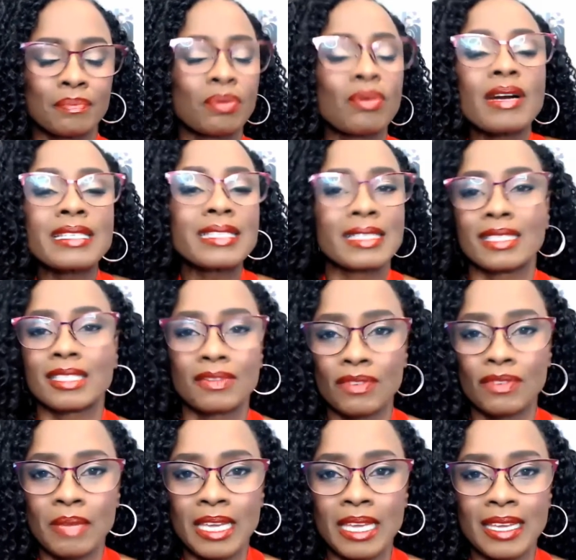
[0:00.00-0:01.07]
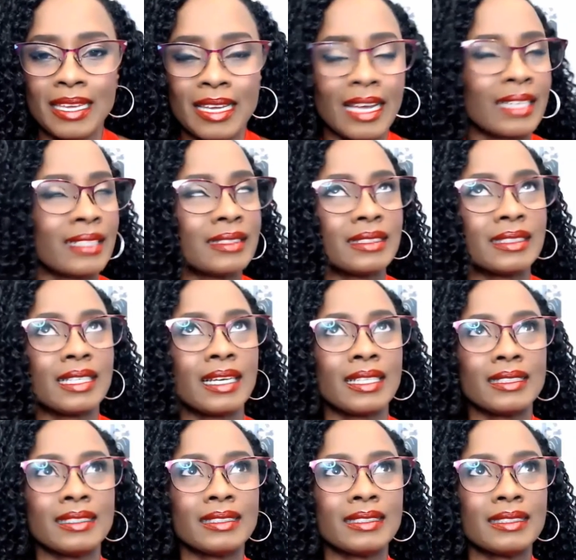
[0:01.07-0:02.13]
presence for me.
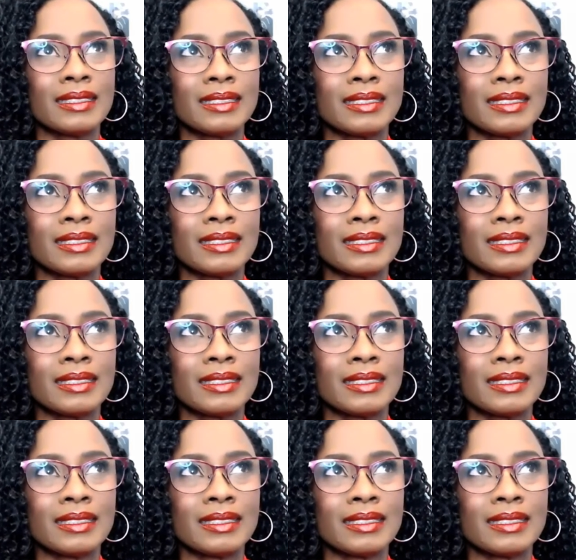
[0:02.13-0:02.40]
And